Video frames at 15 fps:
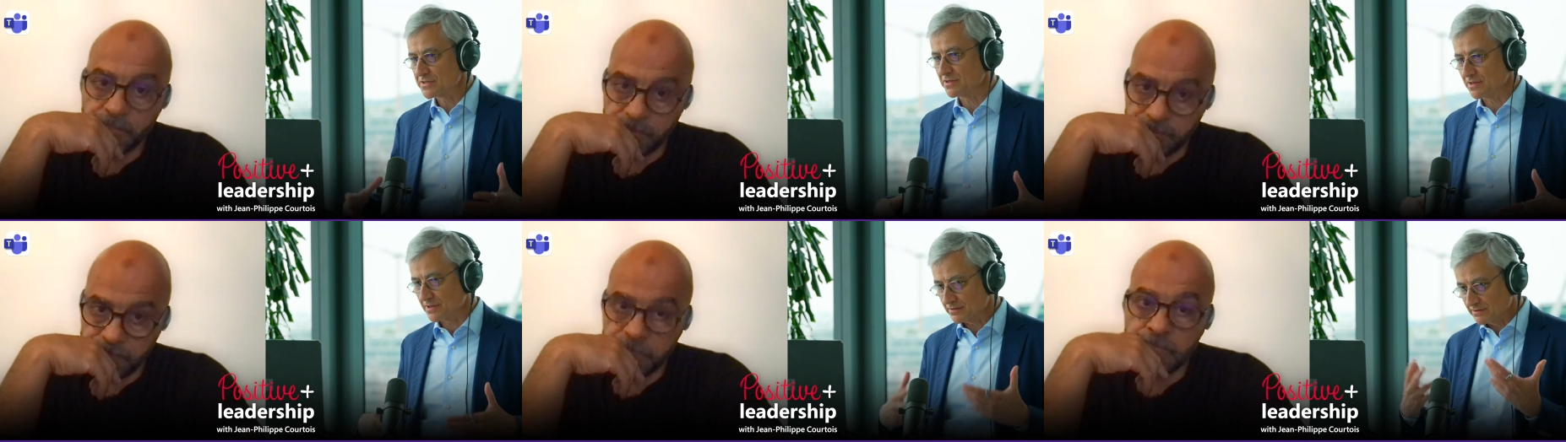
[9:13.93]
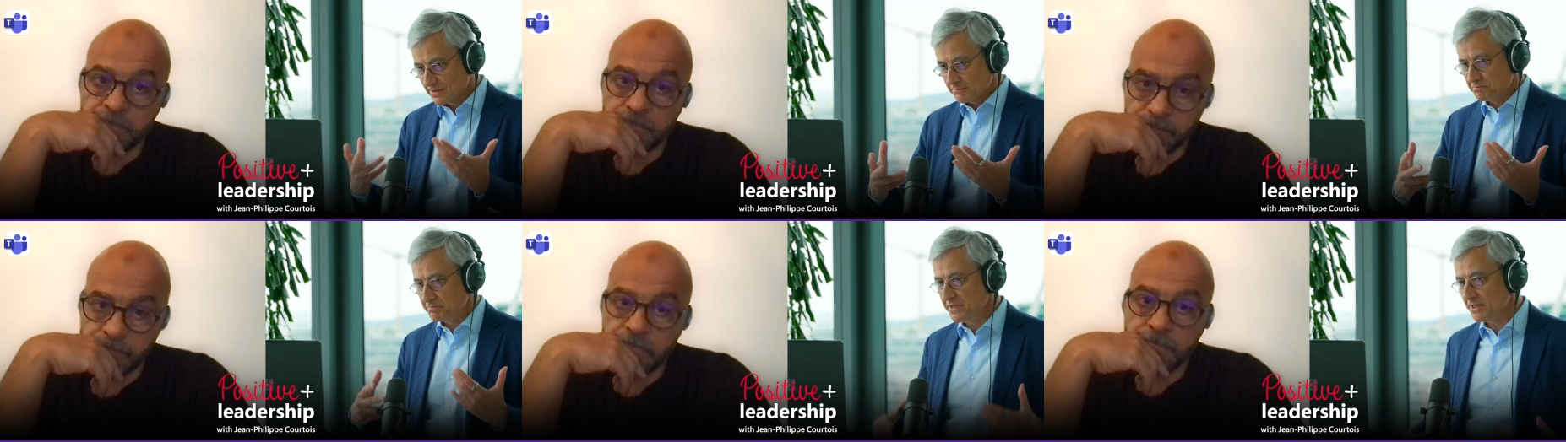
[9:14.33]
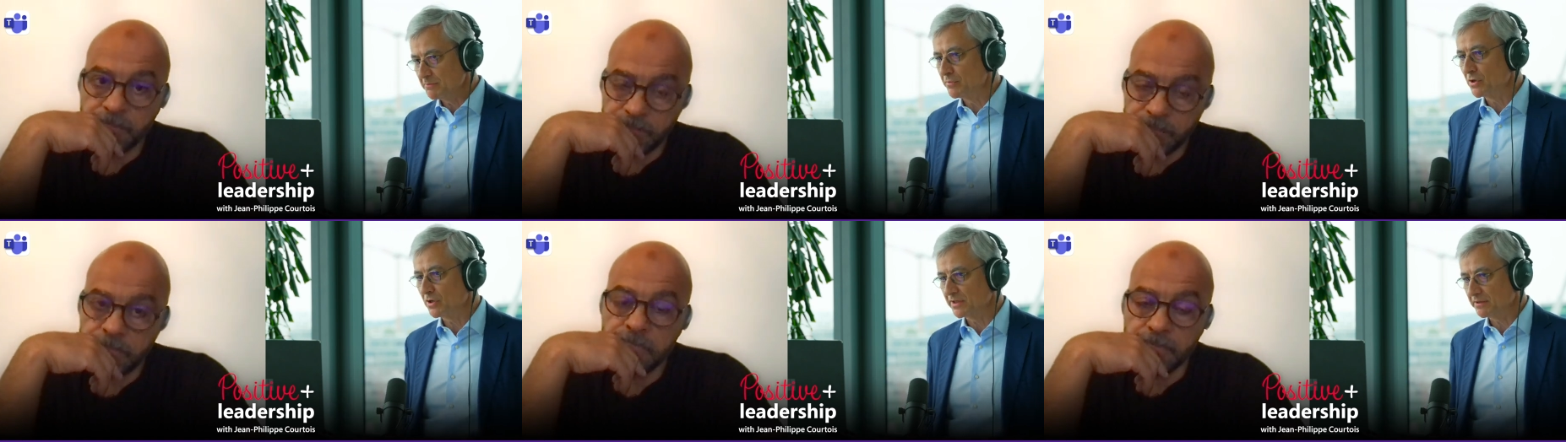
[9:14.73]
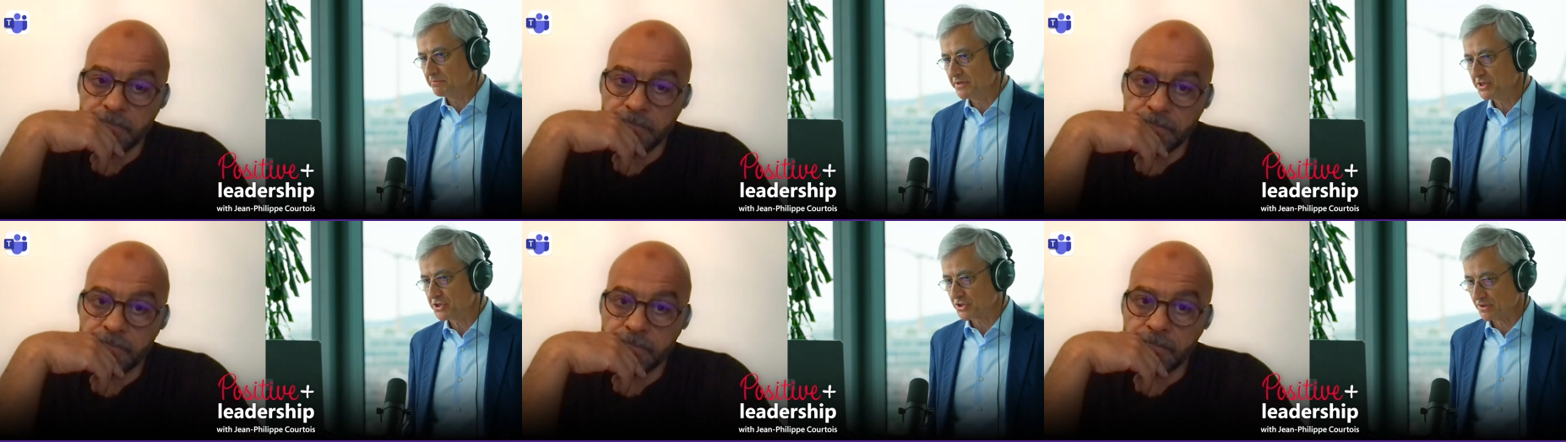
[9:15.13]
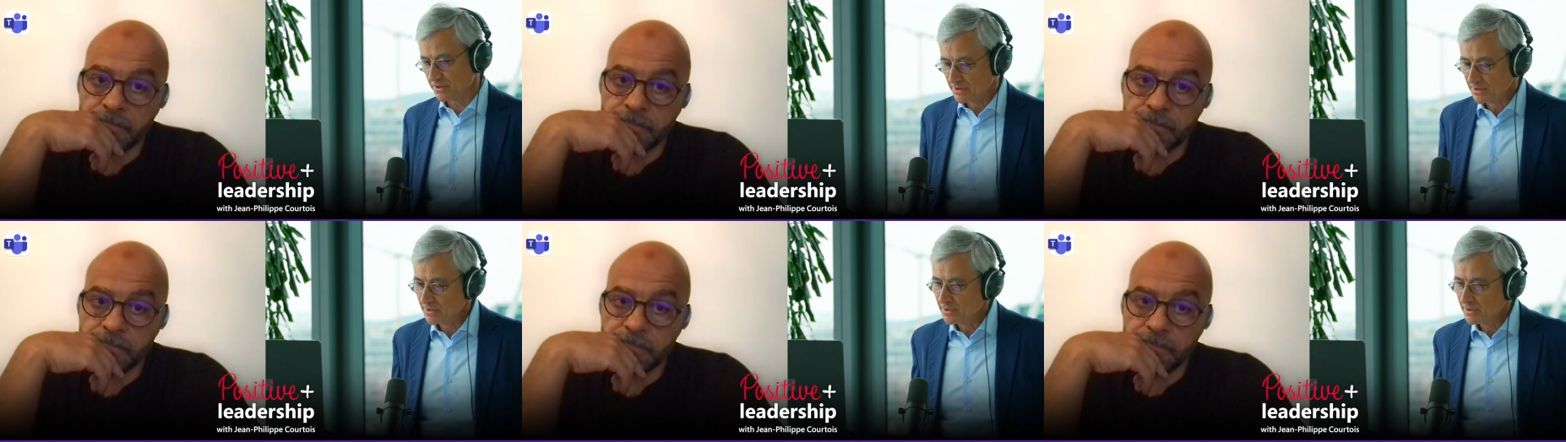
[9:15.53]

Speaker 1: Star, that big, bold ambition.